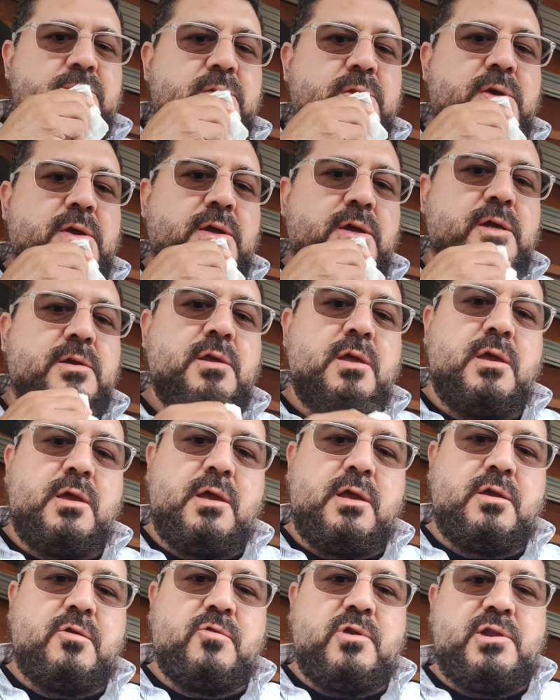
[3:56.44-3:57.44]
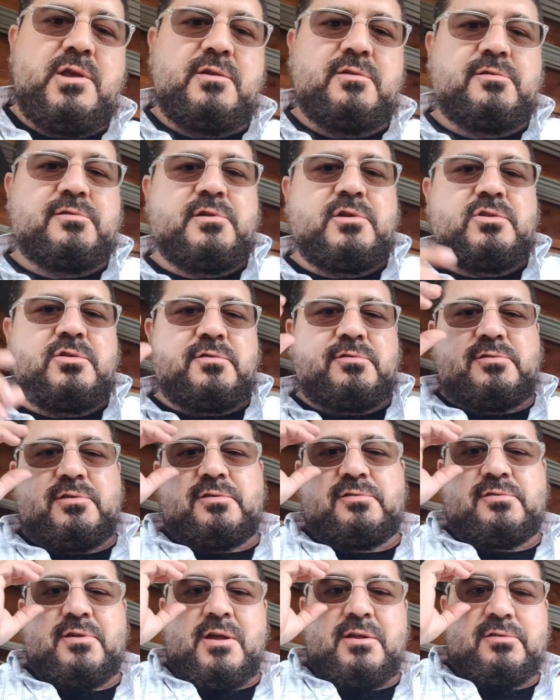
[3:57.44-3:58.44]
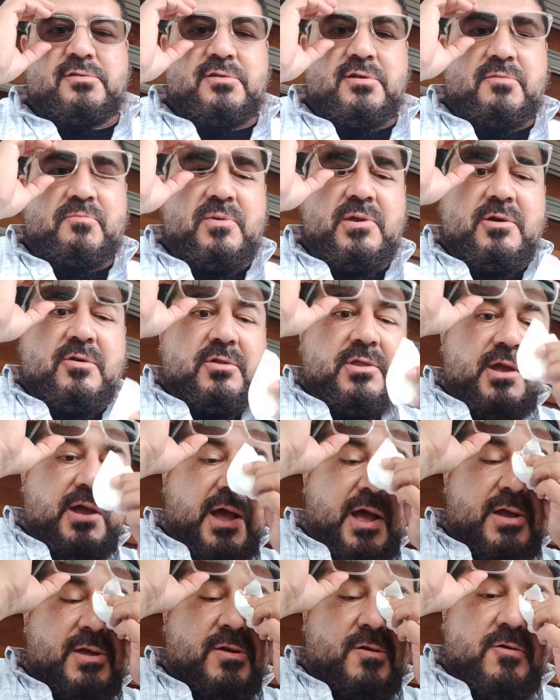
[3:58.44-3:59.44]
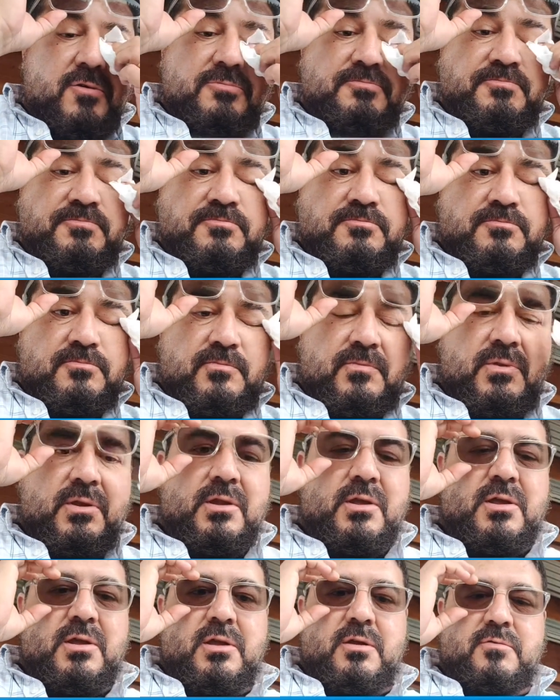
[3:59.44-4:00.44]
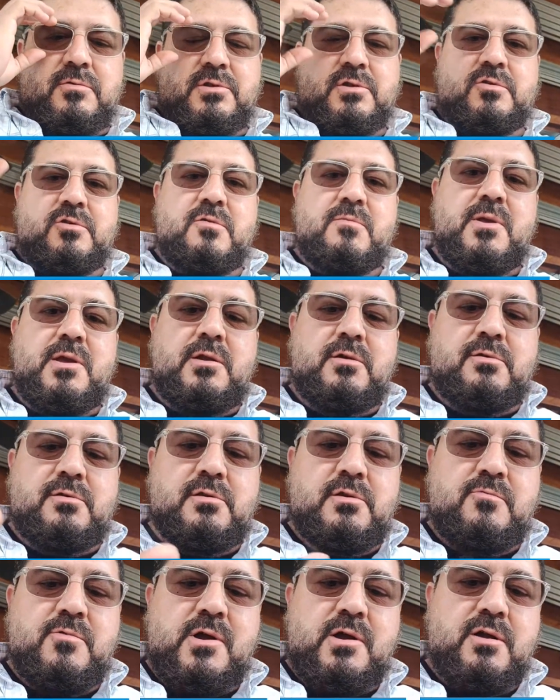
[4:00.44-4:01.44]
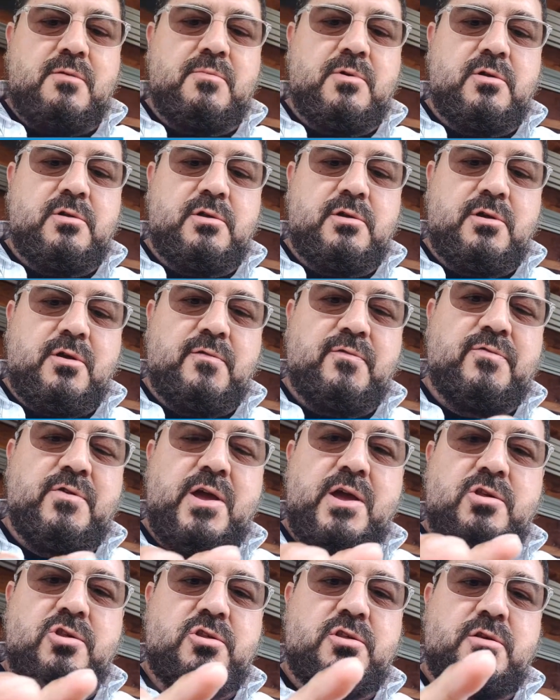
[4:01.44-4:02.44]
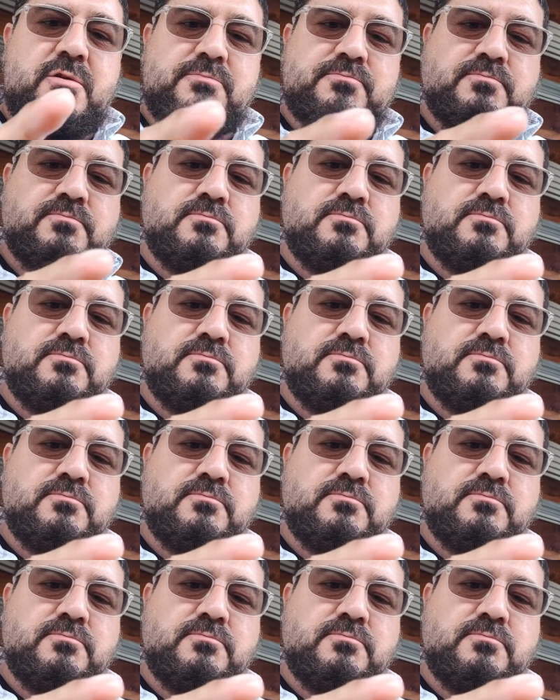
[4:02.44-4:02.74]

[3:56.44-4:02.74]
The ingredients such as the salsa, pico de gallo, the tomatoes and the guacamole are fresh.